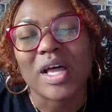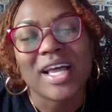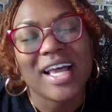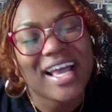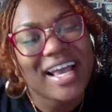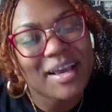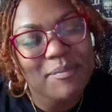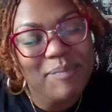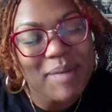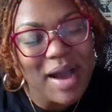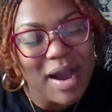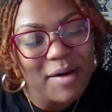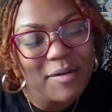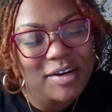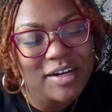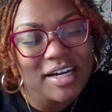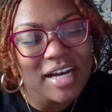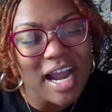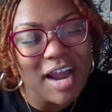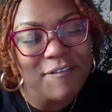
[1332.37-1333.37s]
And
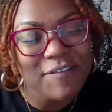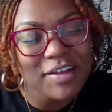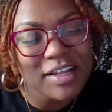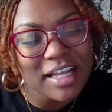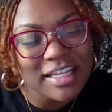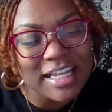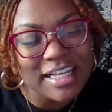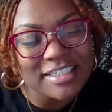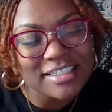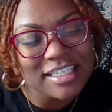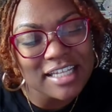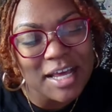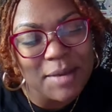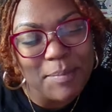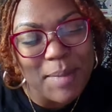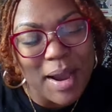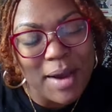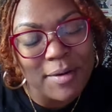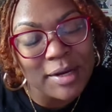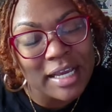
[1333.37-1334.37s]
Power, I feel like they should let
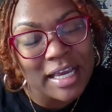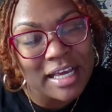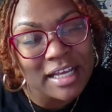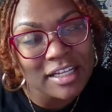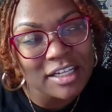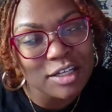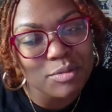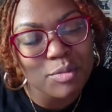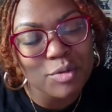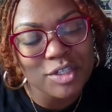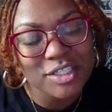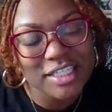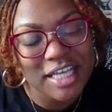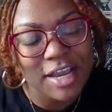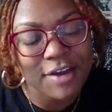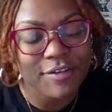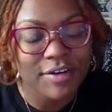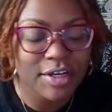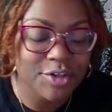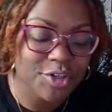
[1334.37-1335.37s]
Power get a little more
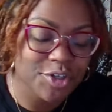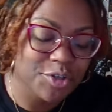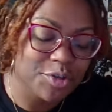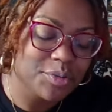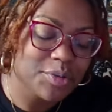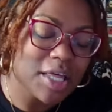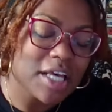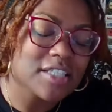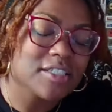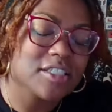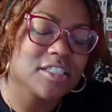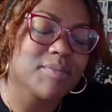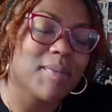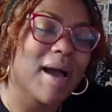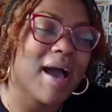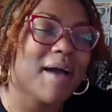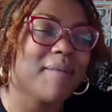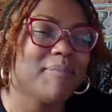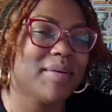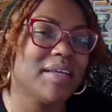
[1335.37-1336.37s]
scarier too. That's just
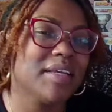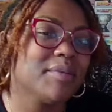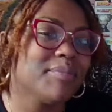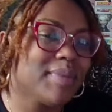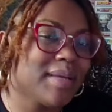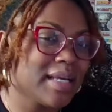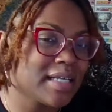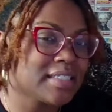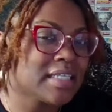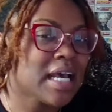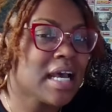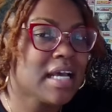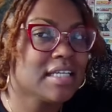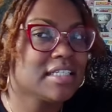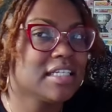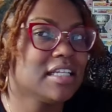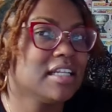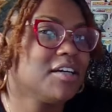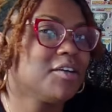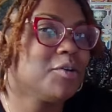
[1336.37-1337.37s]
my opinion because
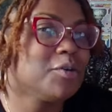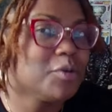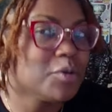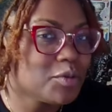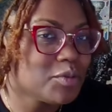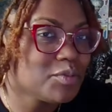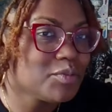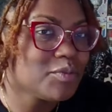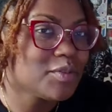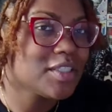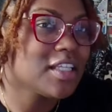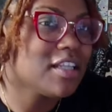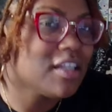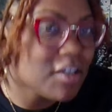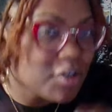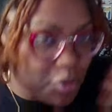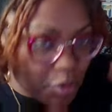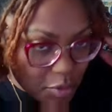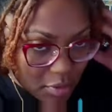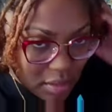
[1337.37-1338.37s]
she looked cool with the
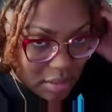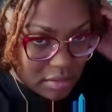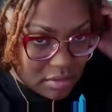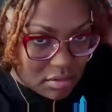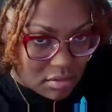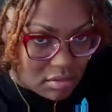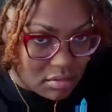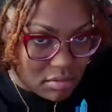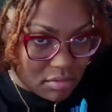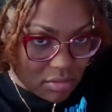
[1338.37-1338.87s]
little horns.